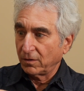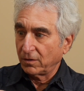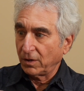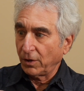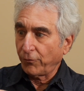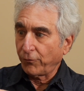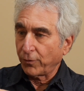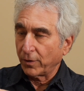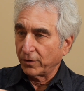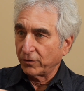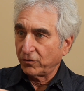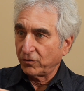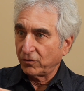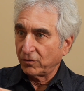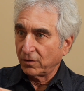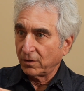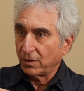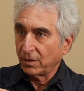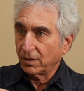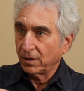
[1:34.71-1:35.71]

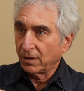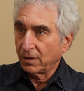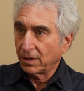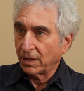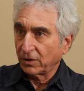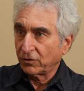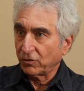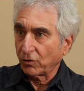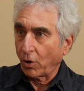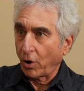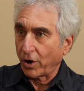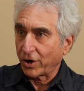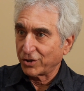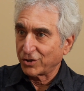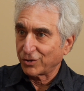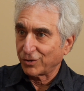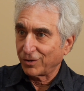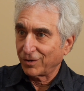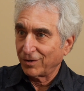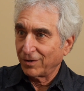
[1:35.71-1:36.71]
difference gets
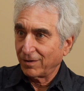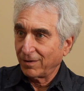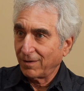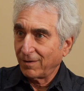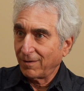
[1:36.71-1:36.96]
larger.